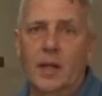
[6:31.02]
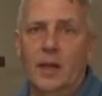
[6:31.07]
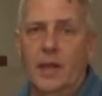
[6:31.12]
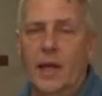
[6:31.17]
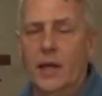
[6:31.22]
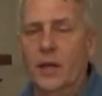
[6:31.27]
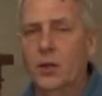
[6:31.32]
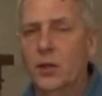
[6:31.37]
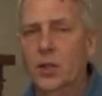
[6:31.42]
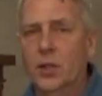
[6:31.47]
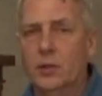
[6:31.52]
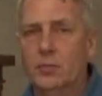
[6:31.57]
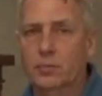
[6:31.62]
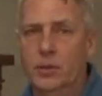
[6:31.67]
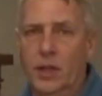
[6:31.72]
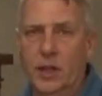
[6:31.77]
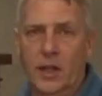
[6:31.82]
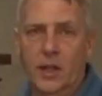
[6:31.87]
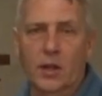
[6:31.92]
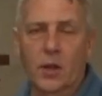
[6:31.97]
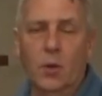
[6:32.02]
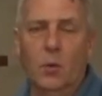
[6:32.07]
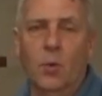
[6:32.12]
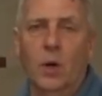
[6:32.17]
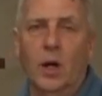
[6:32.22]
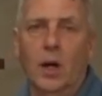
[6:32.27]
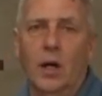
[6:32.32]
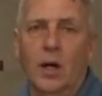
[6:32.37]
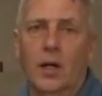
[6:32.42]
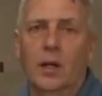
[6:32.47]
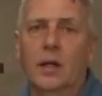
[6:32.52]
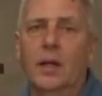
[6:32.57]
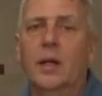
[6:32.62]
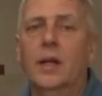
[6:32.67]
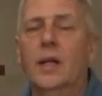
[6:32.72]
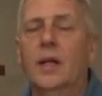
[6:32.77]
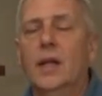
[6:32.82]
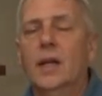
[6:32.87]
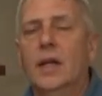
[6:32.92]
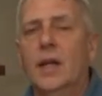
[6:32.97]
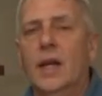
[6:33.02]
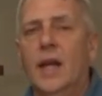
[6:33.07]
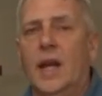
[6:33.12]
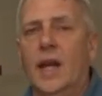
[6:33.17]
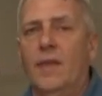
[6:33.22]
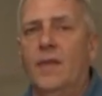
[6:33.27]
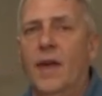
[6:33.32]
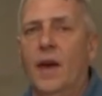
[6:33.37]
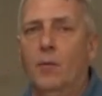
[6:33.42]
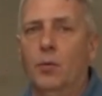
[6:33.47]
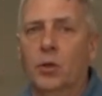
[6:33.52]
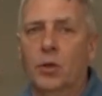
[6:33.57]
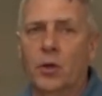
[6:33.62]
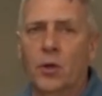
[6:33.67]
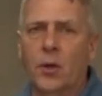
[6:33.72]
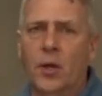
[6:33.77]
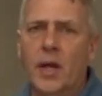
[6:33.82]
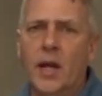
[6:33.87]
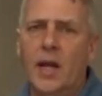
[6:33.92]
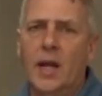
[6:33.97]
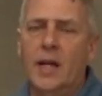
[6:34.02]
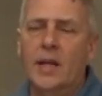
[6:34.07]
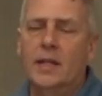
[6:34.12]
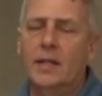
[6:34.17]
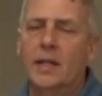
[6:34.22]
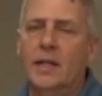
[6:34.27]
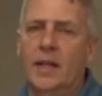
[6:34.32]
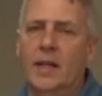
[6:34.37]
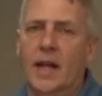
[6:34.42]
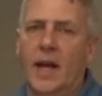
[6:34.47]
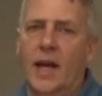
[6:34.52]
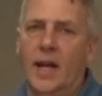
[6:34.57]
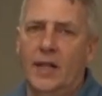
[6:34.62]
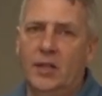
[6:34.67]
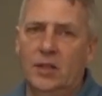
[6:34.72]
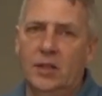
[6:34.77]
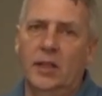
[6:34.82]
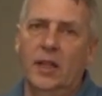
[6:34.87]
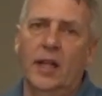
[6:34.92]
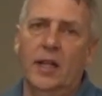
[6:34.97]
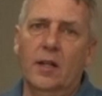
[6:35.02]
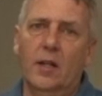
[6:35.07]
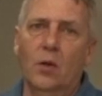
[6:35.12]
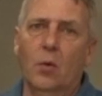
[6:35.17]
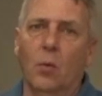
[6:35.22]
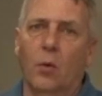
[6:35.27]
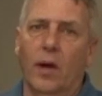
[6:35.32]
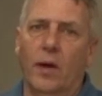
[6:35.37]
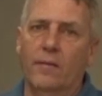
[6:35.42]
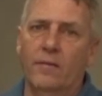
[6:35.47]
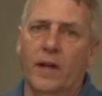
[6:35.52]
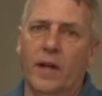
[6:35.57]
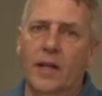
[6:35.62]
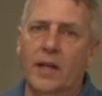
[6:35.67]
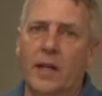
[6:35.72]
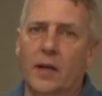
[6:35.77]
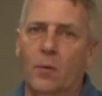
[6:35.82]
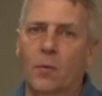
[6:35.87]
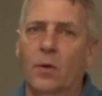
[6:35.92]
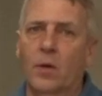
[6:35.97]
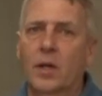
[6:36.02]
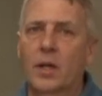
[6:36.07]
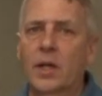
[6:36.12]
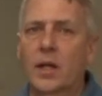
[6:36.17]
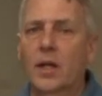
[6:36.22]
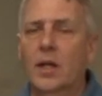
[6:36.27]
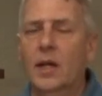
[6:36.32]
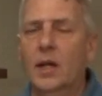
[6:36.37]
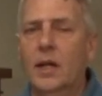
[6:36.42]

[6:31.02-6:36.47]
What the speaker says: that you just plug into the wall, and that will create an isolated Wi-Fi network